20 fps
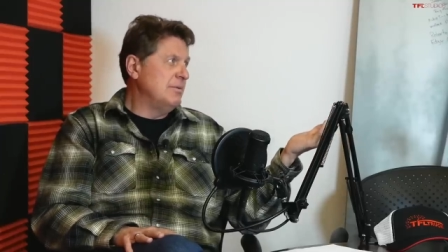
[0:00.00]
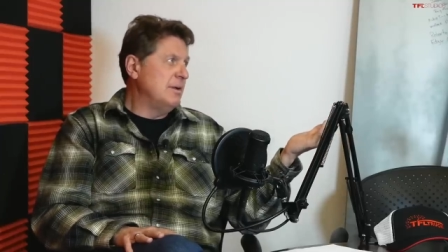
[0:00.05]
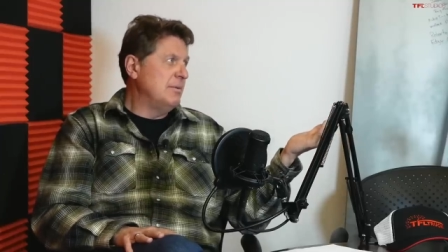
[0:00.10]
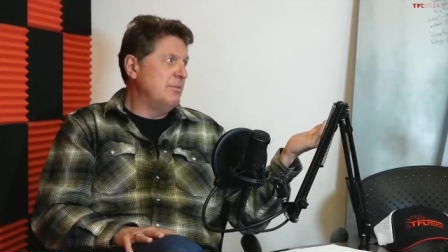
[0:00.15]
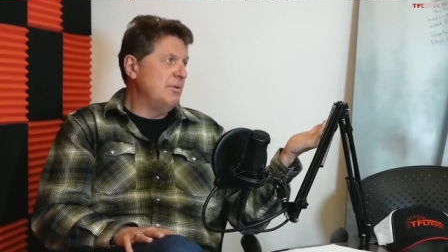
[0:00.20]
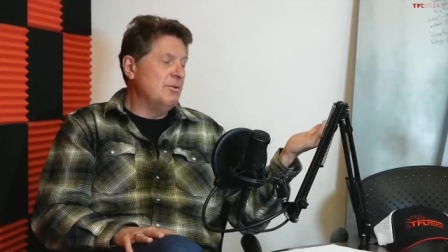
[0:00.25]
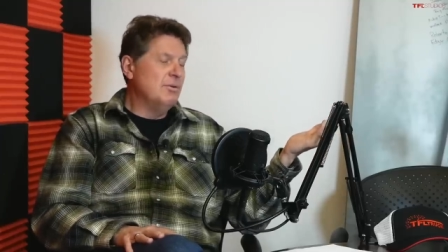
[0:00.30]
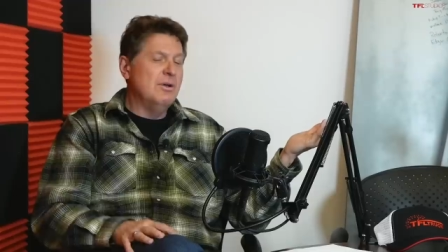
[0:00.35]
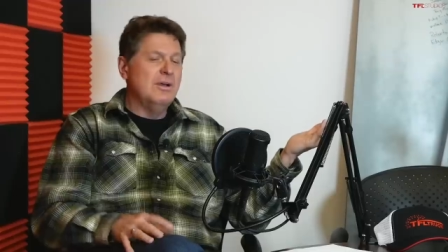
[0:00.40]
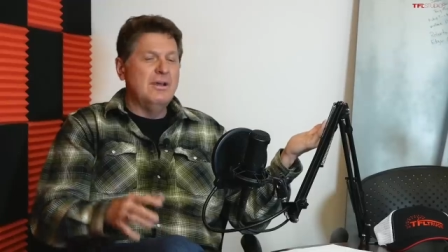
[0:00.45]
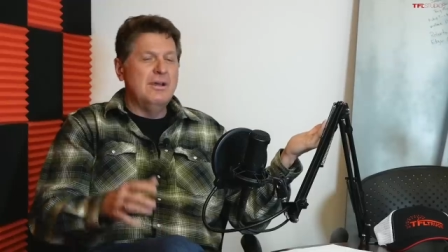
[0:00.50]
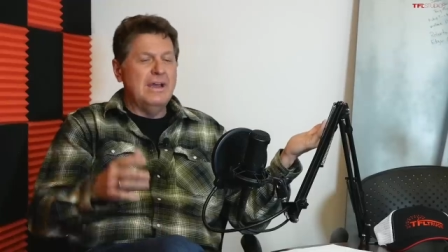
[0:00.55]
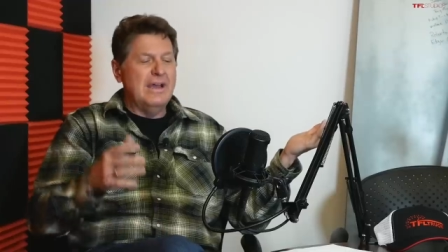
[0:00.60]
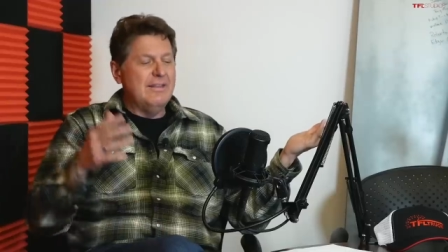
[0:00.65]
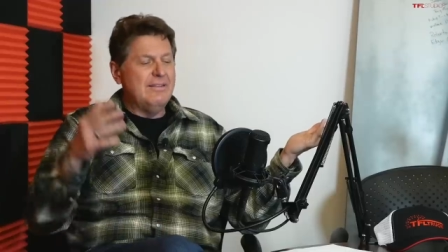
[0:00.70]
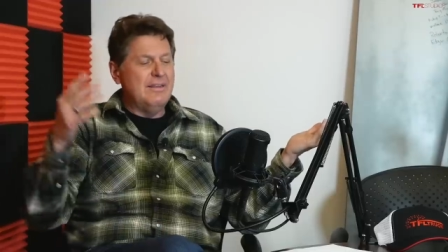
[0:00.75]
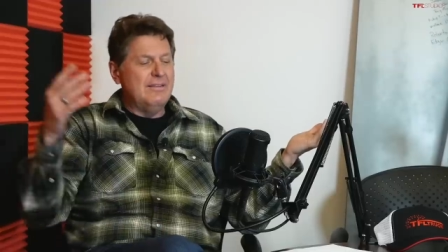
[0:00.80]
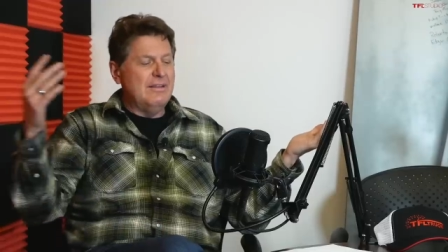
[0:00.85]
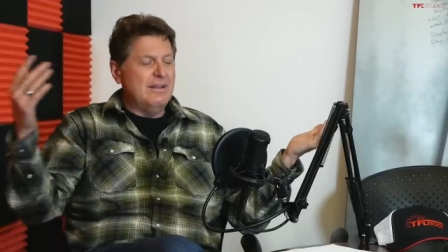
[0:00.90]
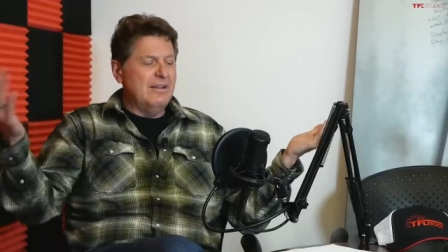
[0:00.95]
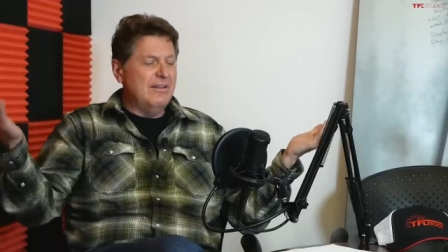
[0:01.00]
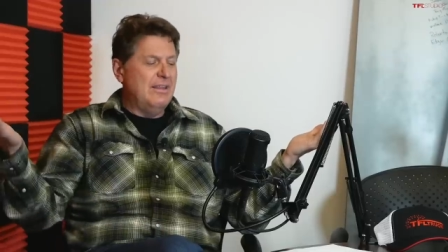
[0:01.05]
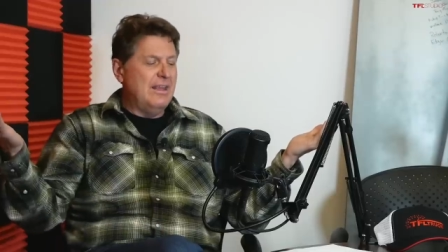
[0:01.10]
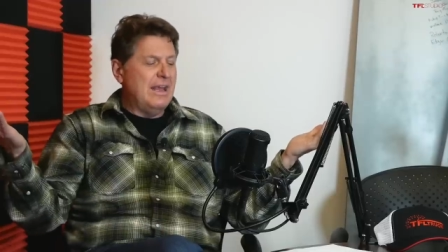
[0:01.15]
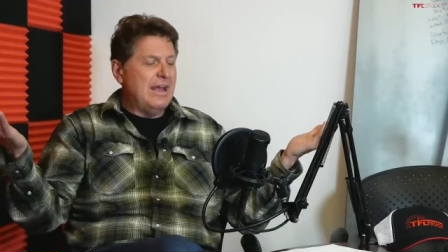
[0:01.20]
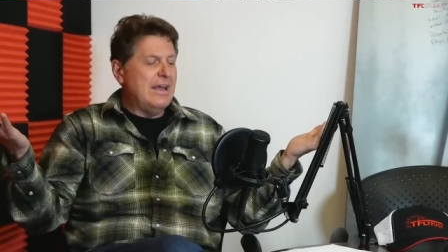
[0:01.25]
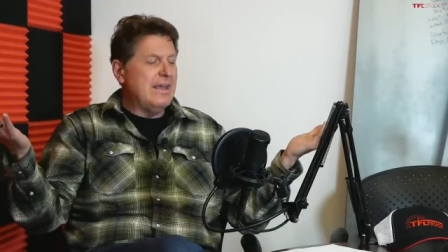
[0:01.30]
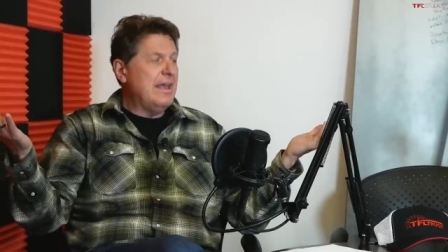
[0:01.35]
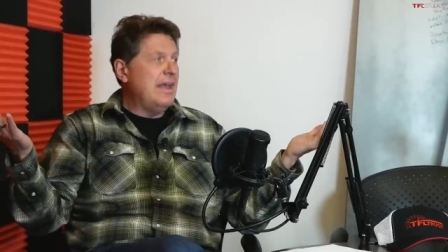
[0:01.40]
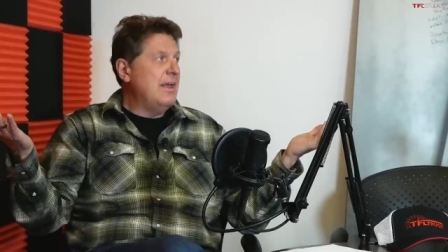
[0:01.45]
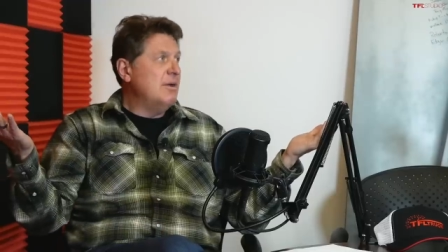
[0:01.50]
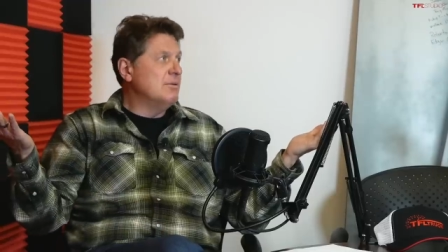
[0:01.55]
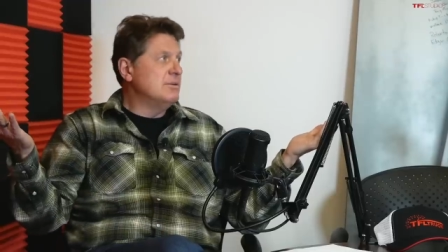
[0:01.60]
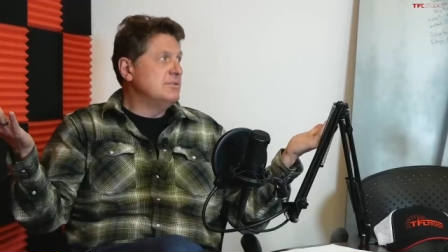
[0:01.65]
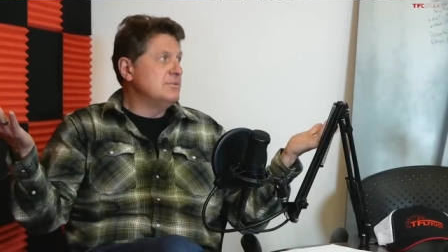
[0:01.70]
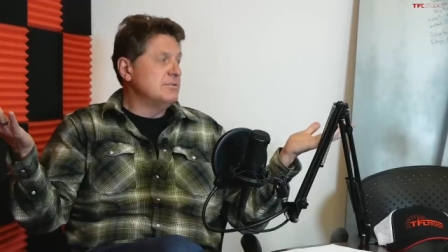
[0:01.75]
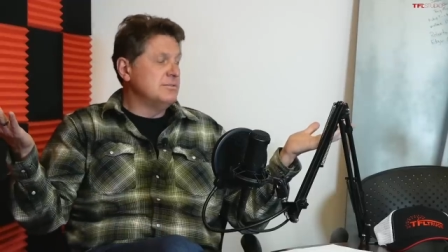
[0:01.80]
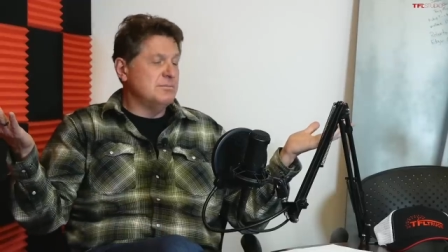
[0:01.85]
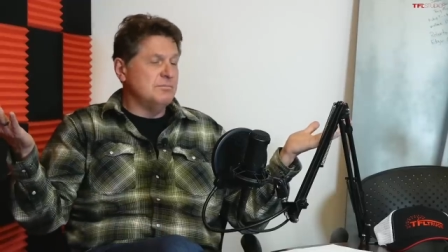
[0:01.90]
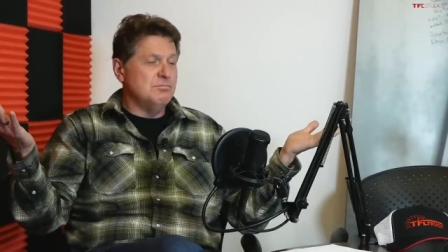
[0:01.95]
BMW, and they did the i8,
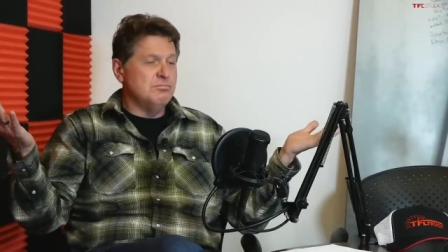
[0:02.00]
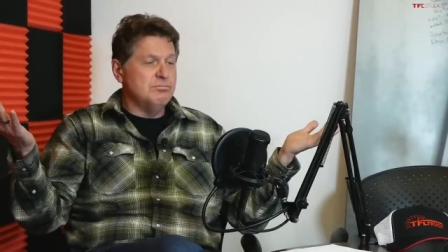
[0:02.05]
which was